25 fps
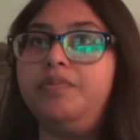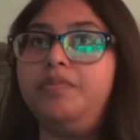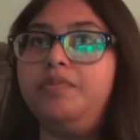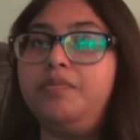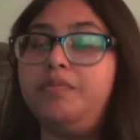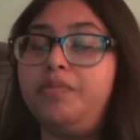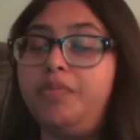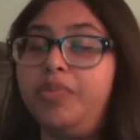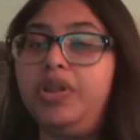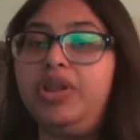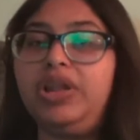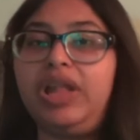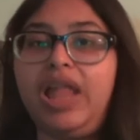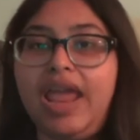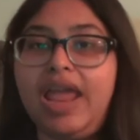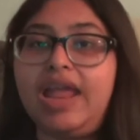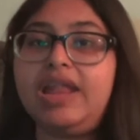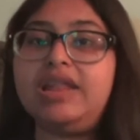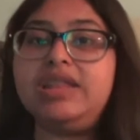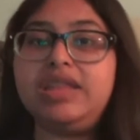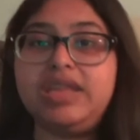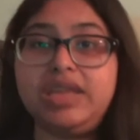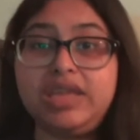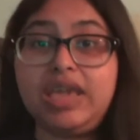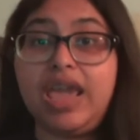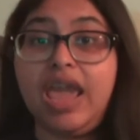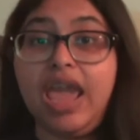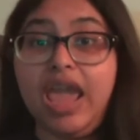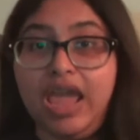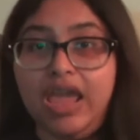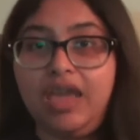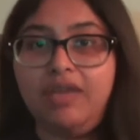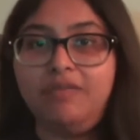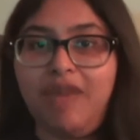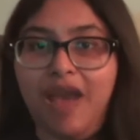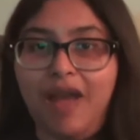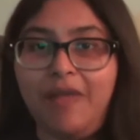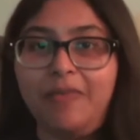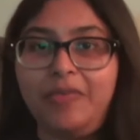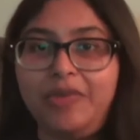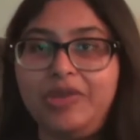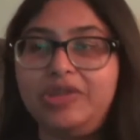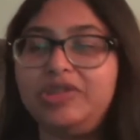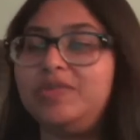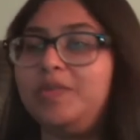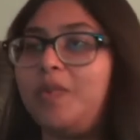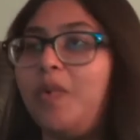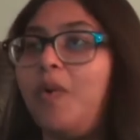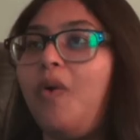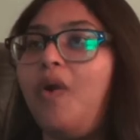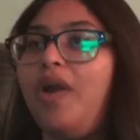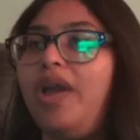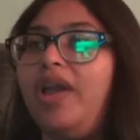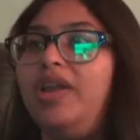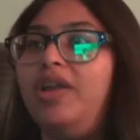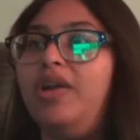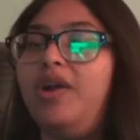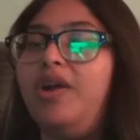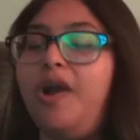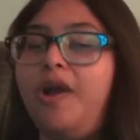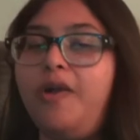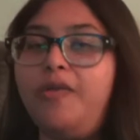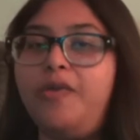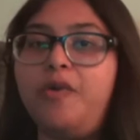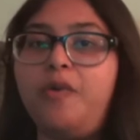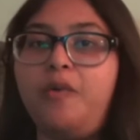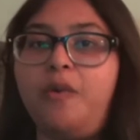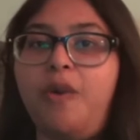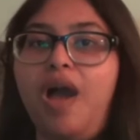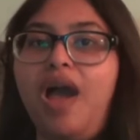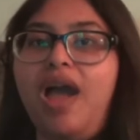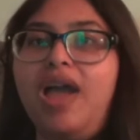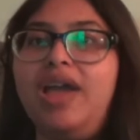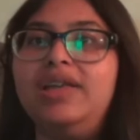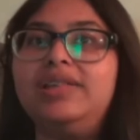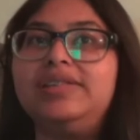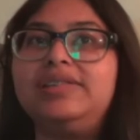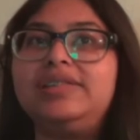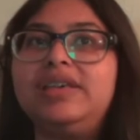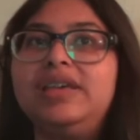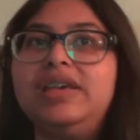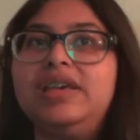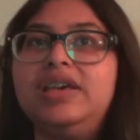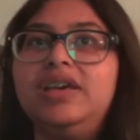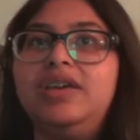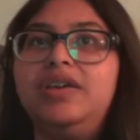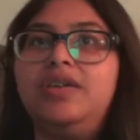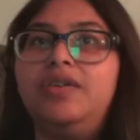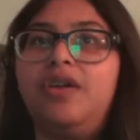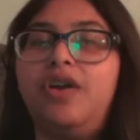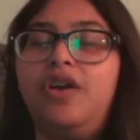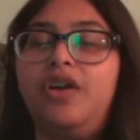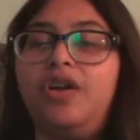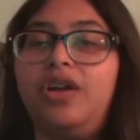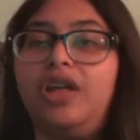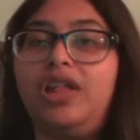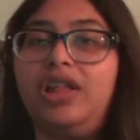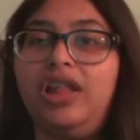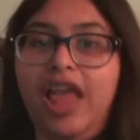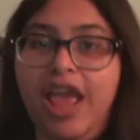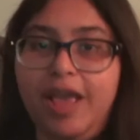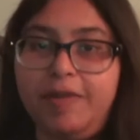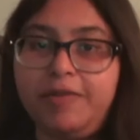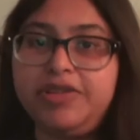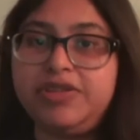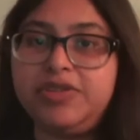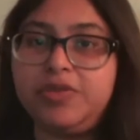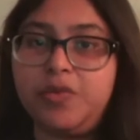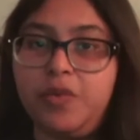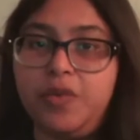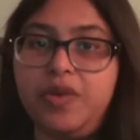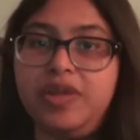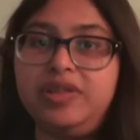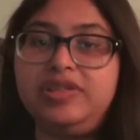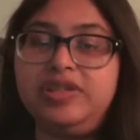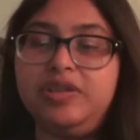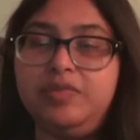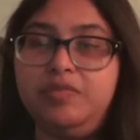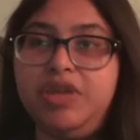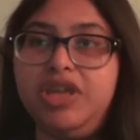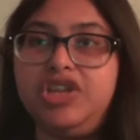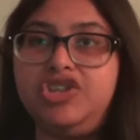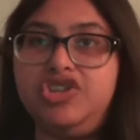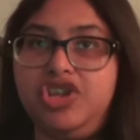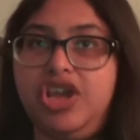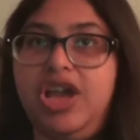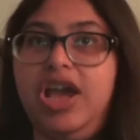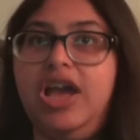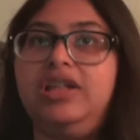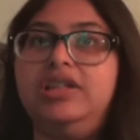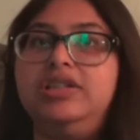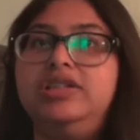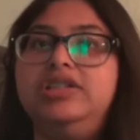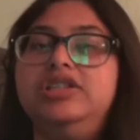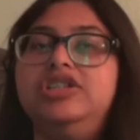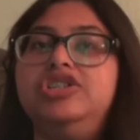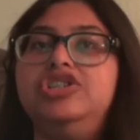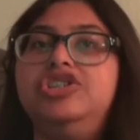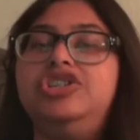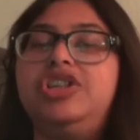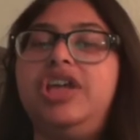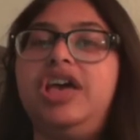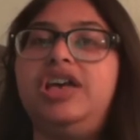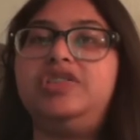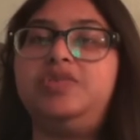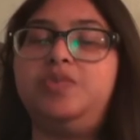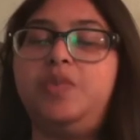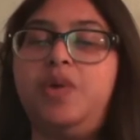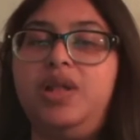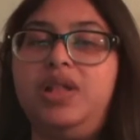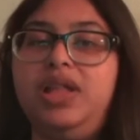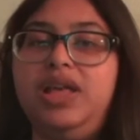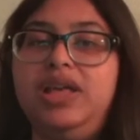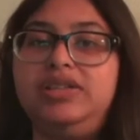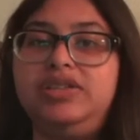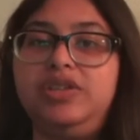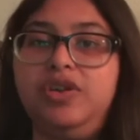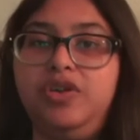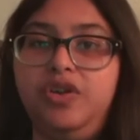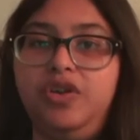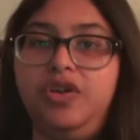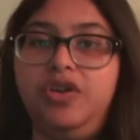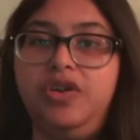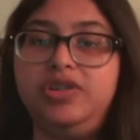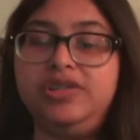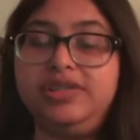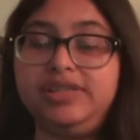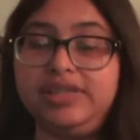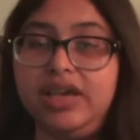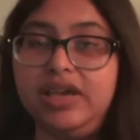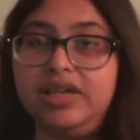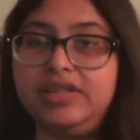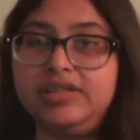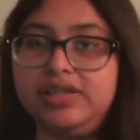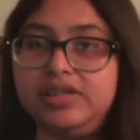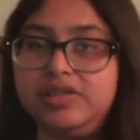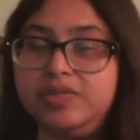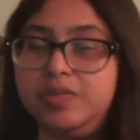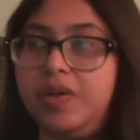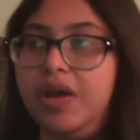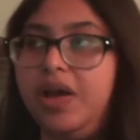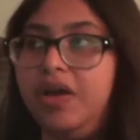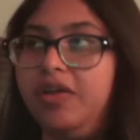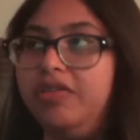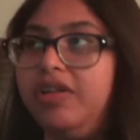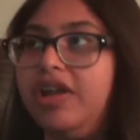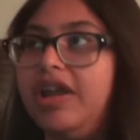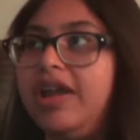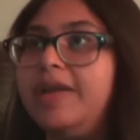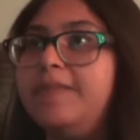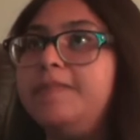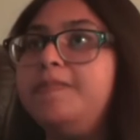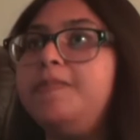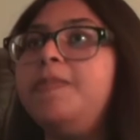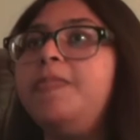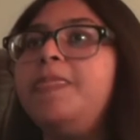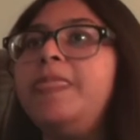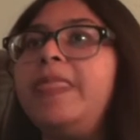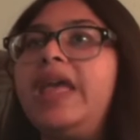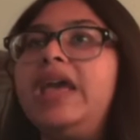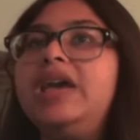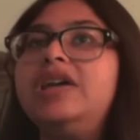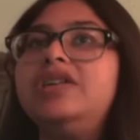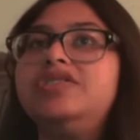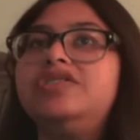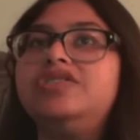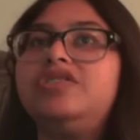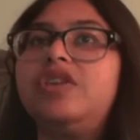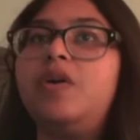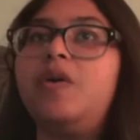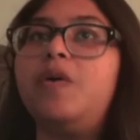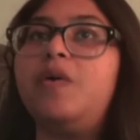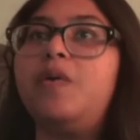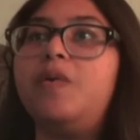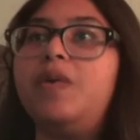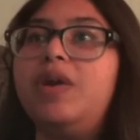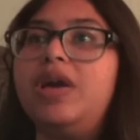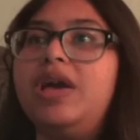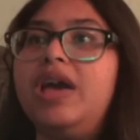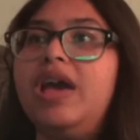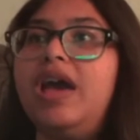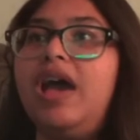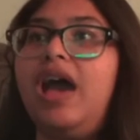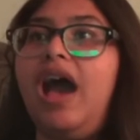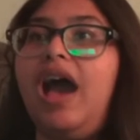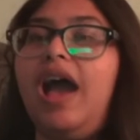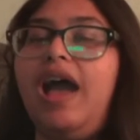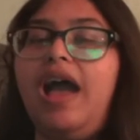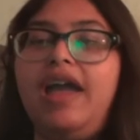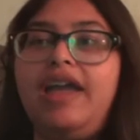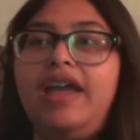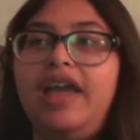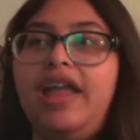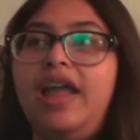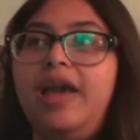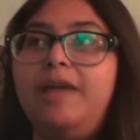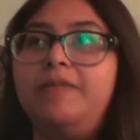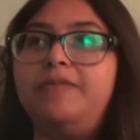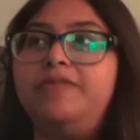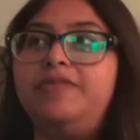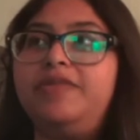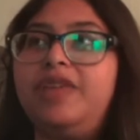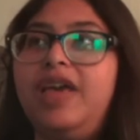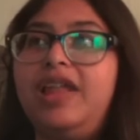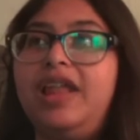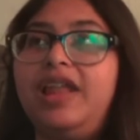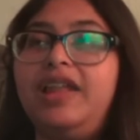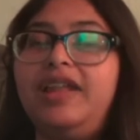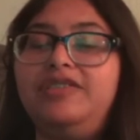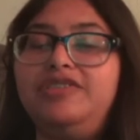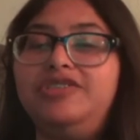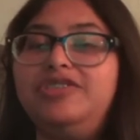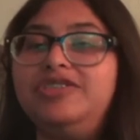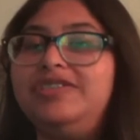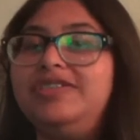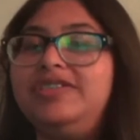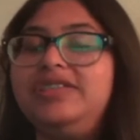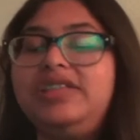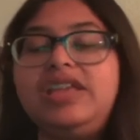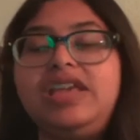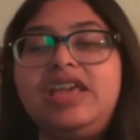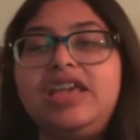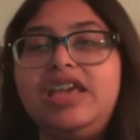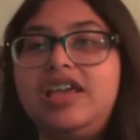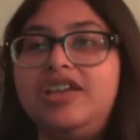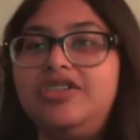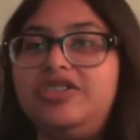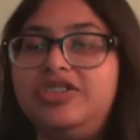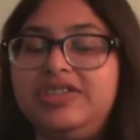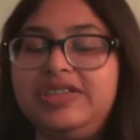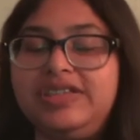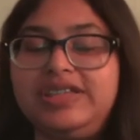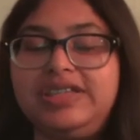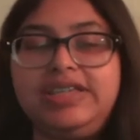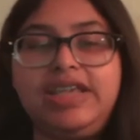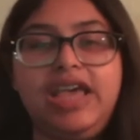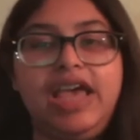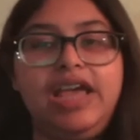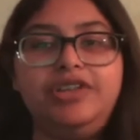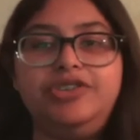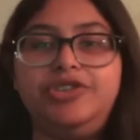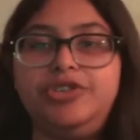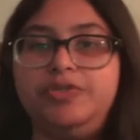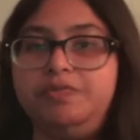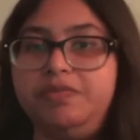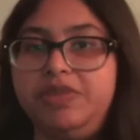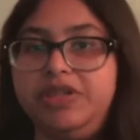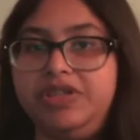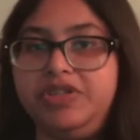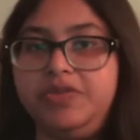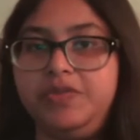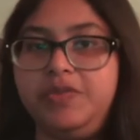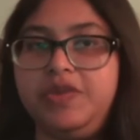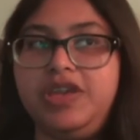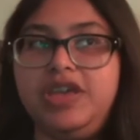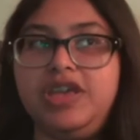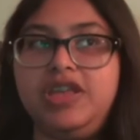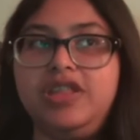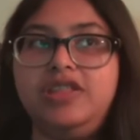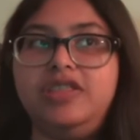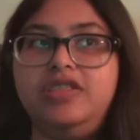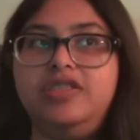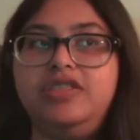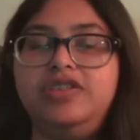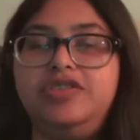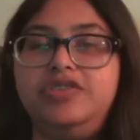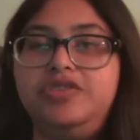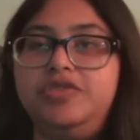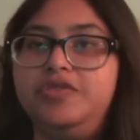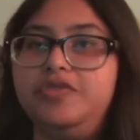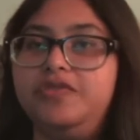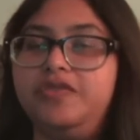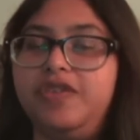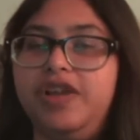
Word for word: playing the game at this point or otherwise her claim is going to be challenged as well as her son's as well, right? So, I, again, I, and then just seeing just the tension between the two friends,